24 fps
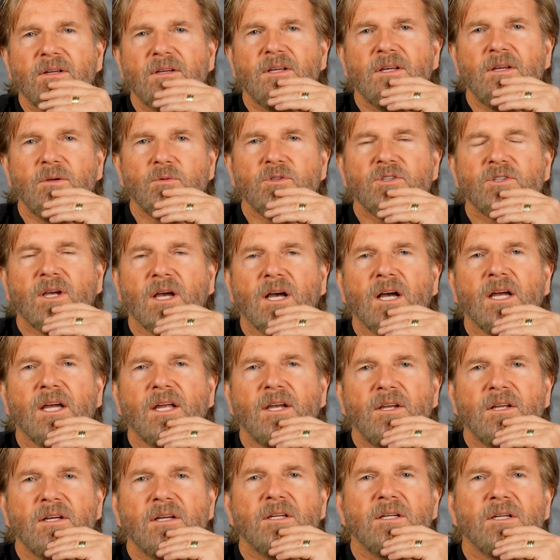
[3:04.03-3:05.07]
He was
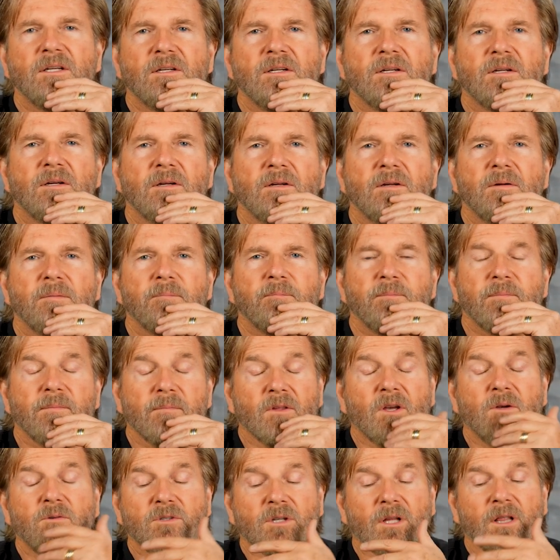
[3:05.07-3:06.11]
kind.
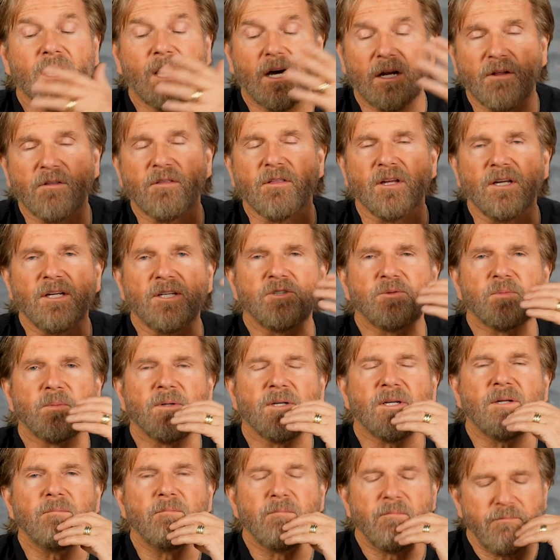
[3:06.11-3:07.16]
And there's a lot of things,
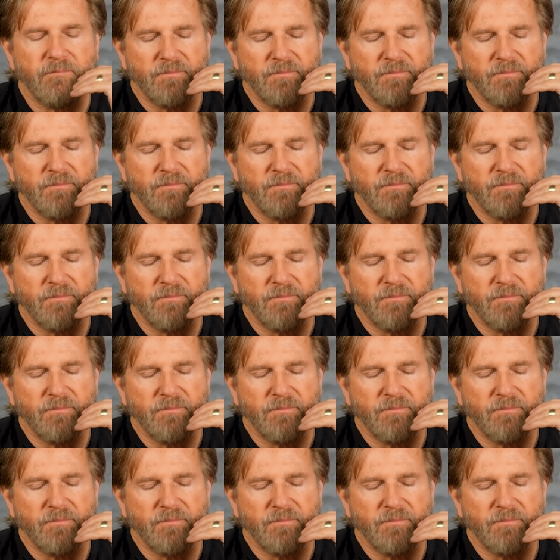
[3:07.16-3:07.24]
but